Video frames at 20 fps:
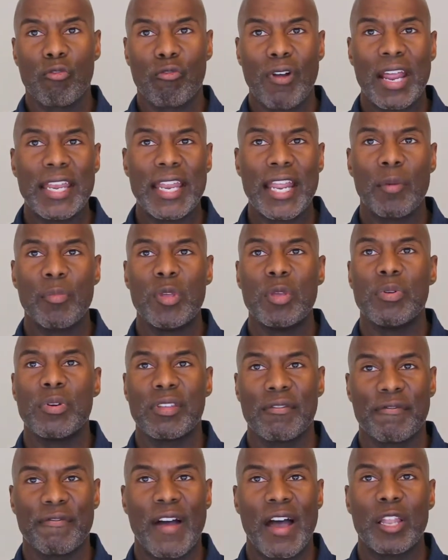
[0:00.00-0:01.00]
Right now,
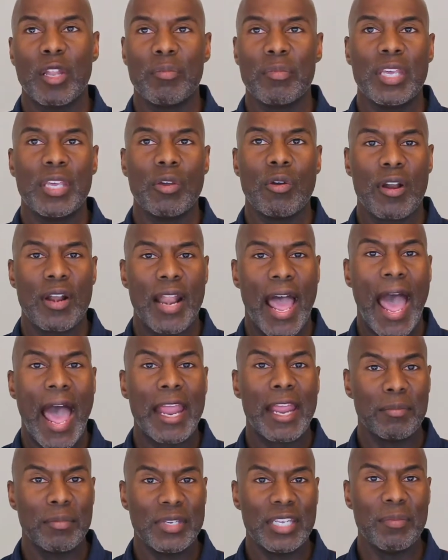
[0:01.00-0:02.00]
people can follow me on
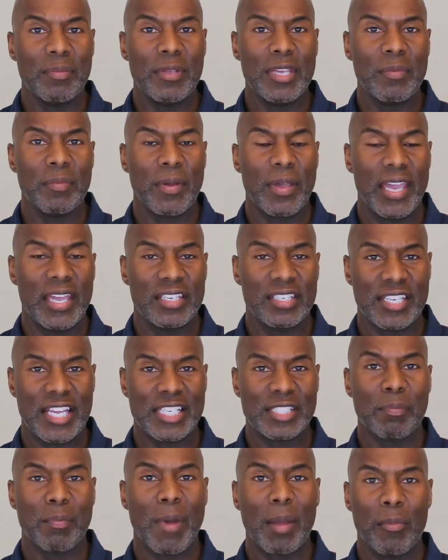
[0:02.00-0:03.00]
IMDb page.
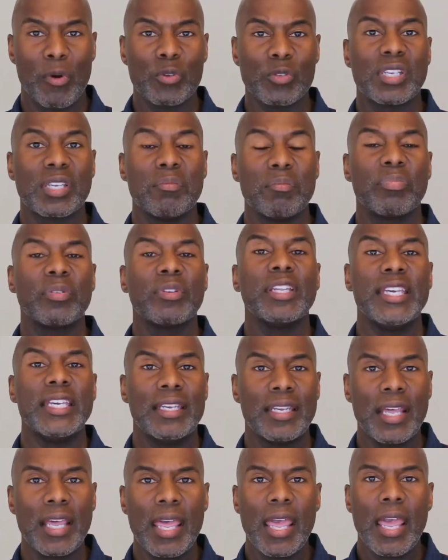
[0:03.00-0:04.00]
That's my most
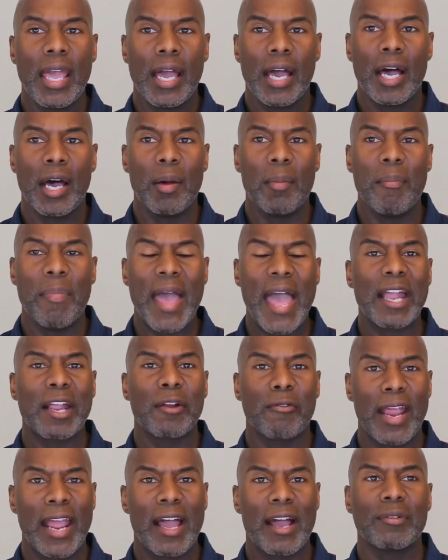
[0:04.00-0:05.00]
complete
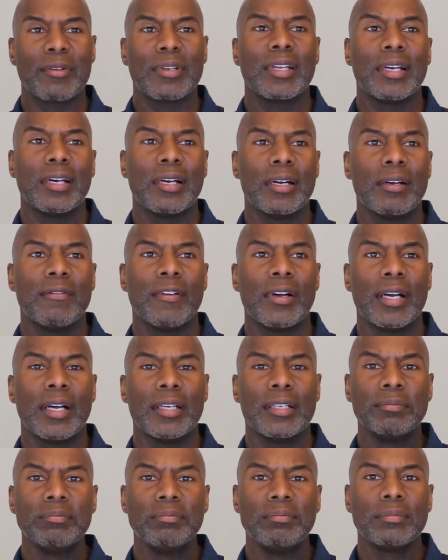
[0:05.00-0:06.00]
background
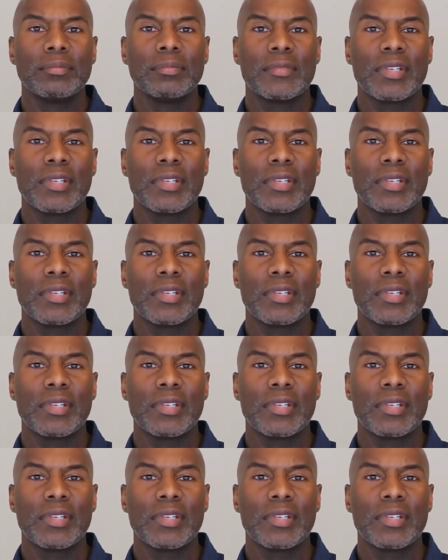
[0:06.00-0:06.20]
of